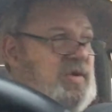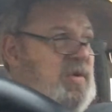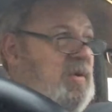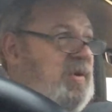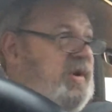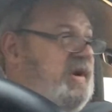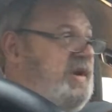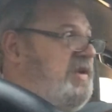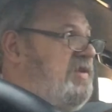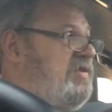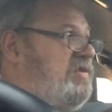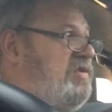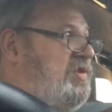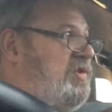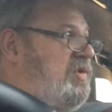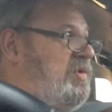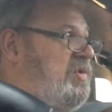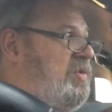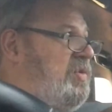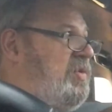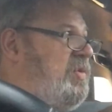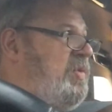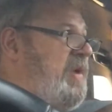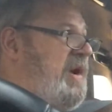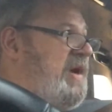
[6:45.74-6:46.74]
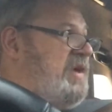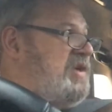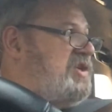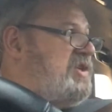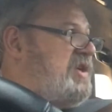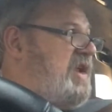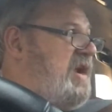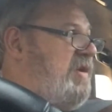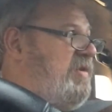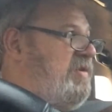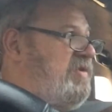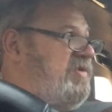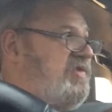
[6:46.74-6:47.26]
according to
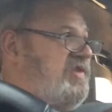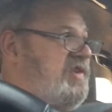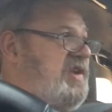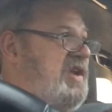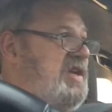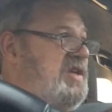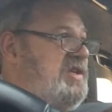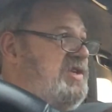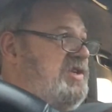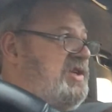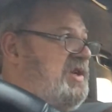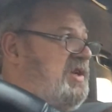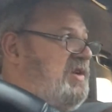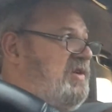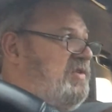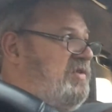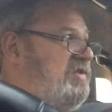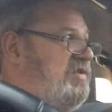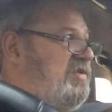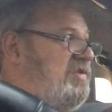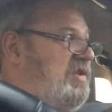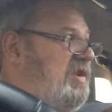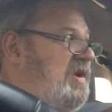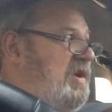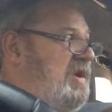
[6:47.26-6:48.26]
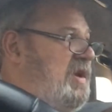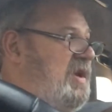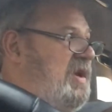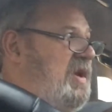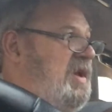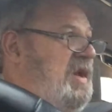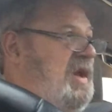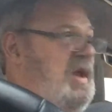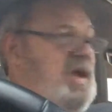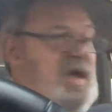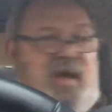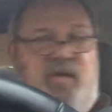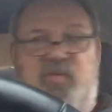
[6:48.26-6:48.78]
Watchtower's teachings
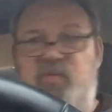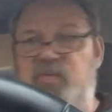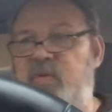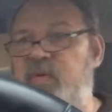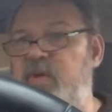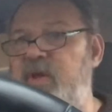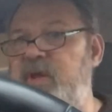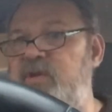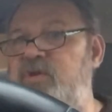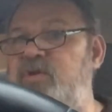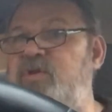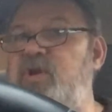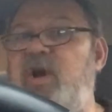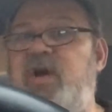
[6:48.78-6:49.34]
and